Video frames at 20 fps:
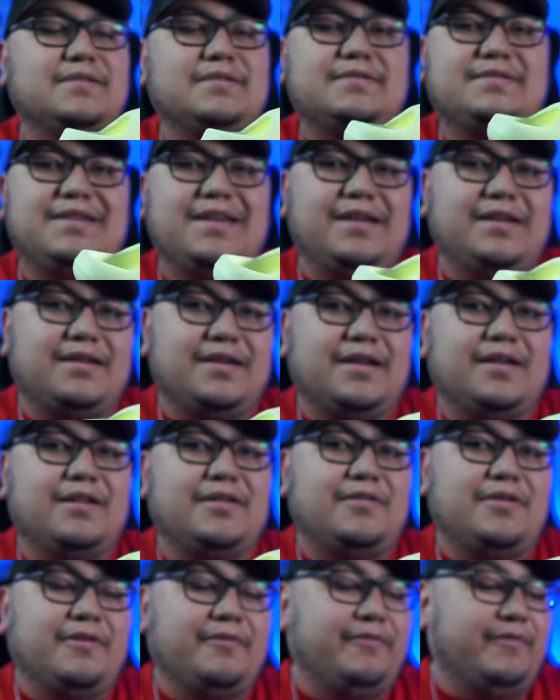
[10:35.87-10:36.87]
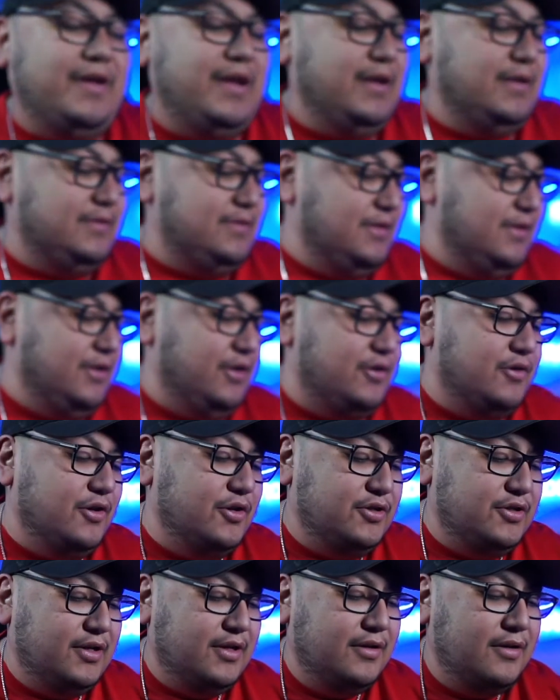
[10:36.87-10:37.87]
sink-in effect, the
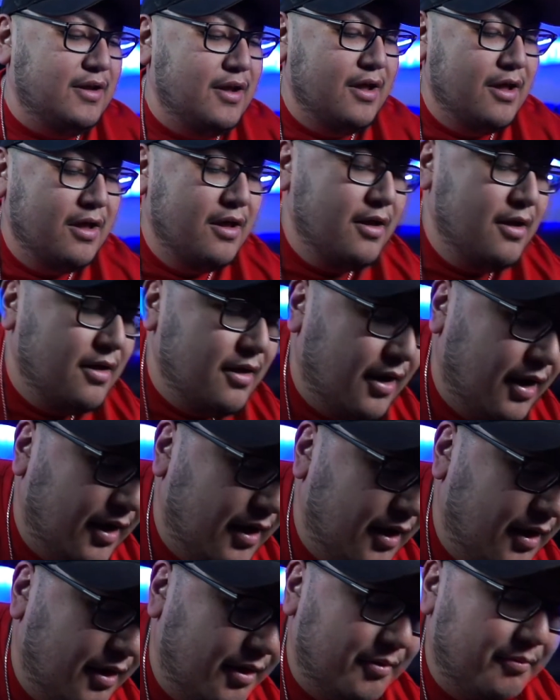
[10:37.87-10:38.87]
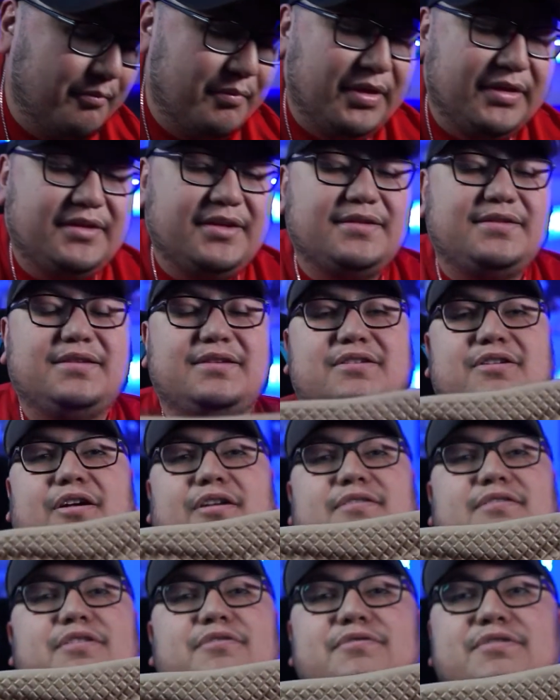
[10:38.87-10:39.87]
cushion. But this is
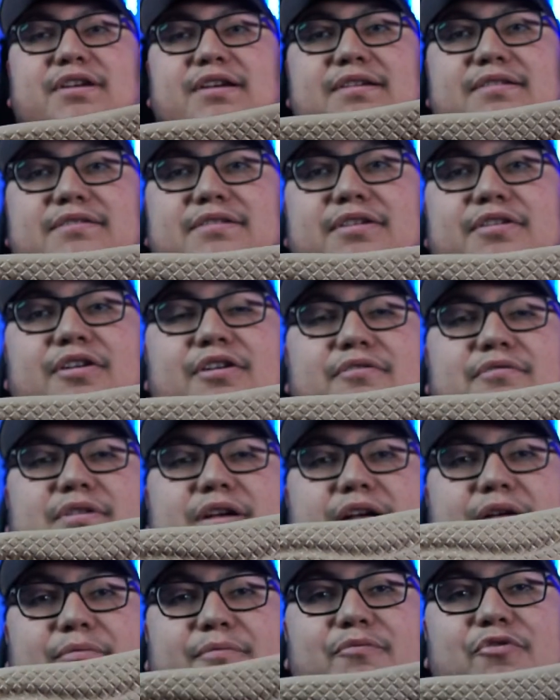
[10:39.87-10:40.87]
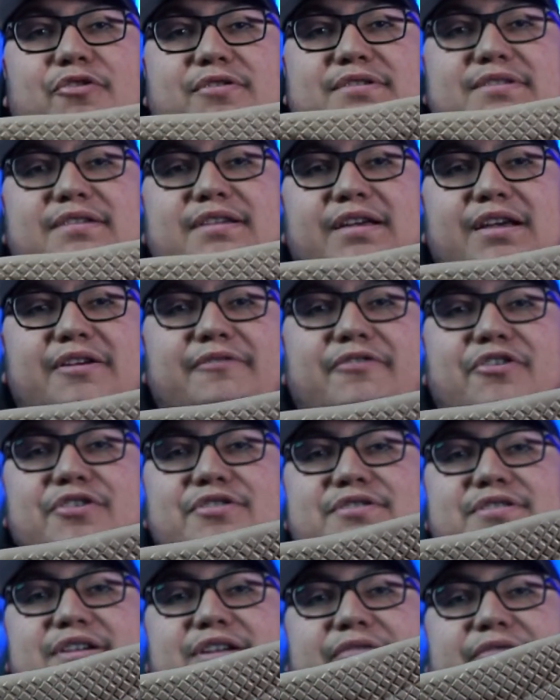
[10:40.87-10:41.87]
also just, a more sleek
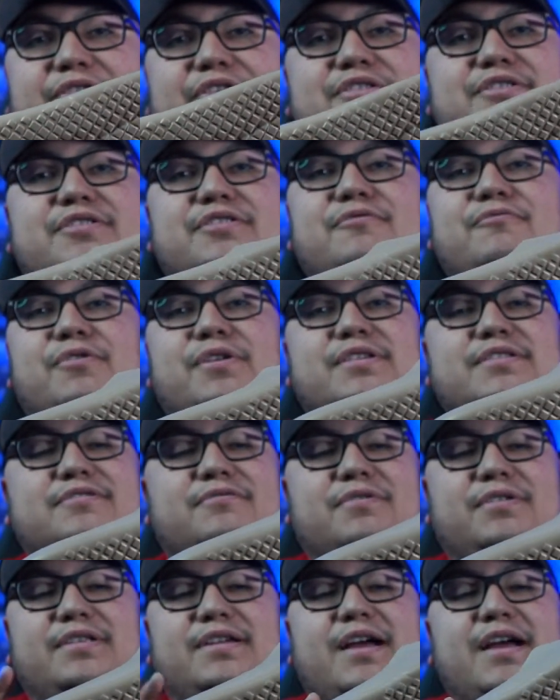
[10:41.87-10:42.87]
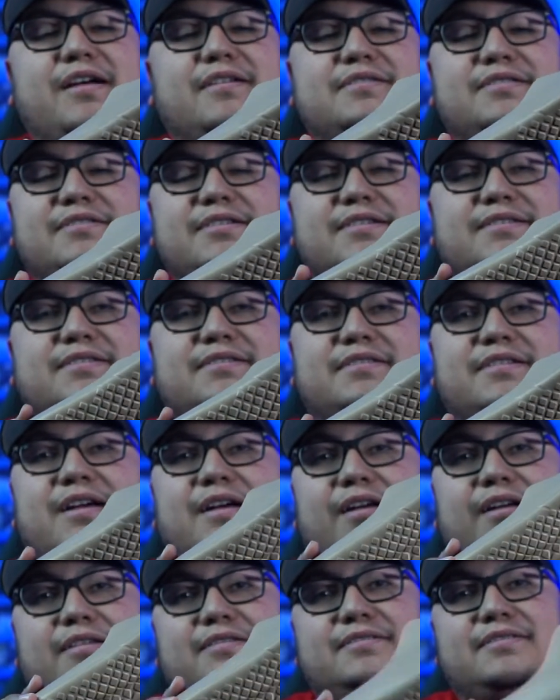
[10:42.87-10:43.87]
version. If you're just going to wear this around the house and just
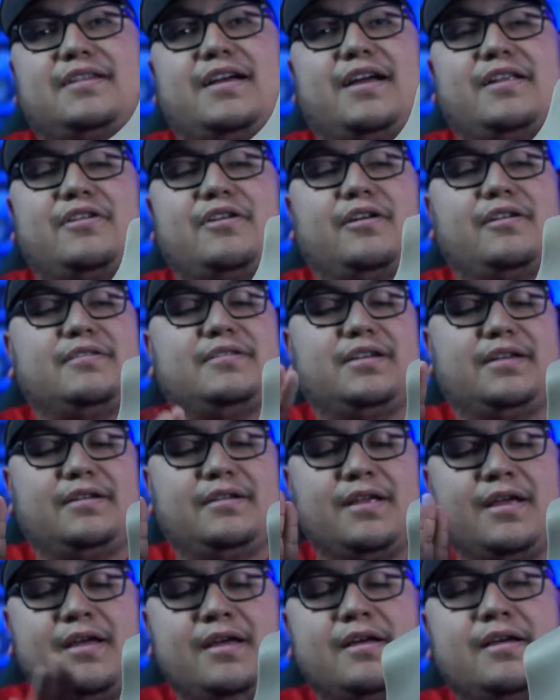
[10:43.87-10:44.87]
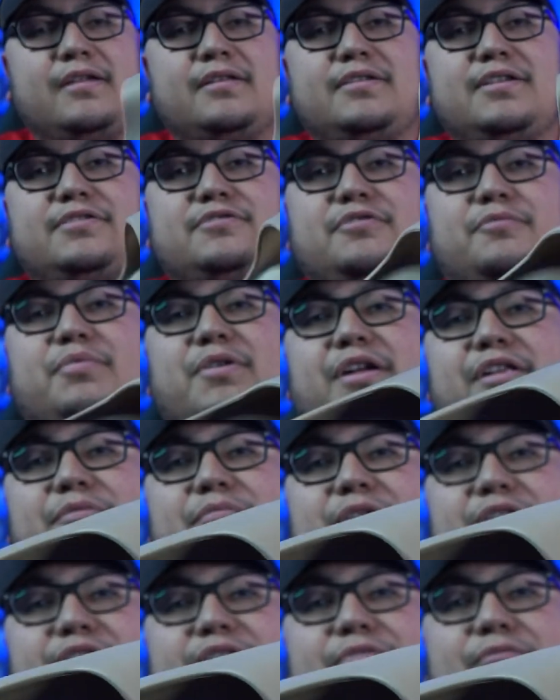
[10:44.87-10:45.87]
slide on, then this will
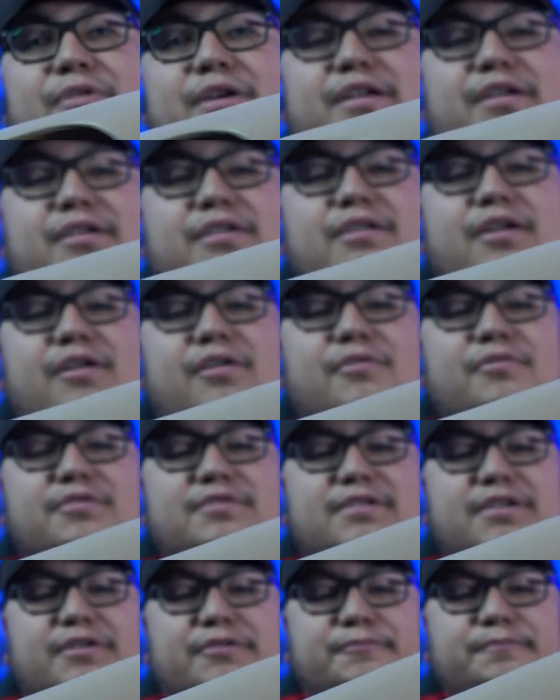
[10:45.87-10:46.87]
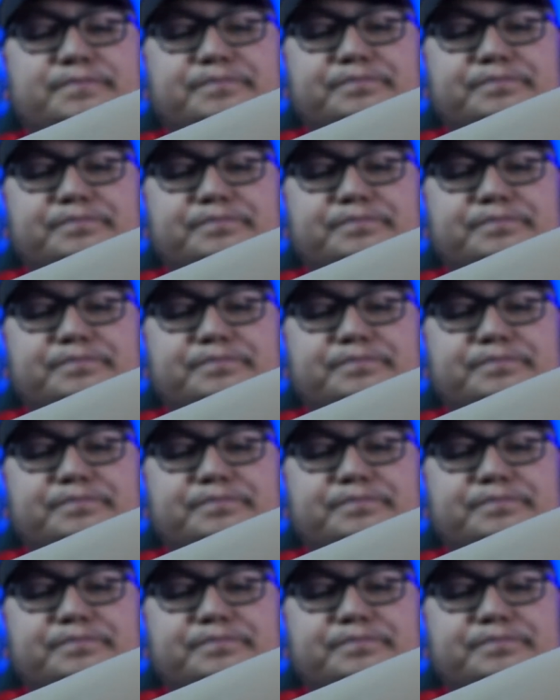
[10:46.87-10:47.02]
probably be the way to go. So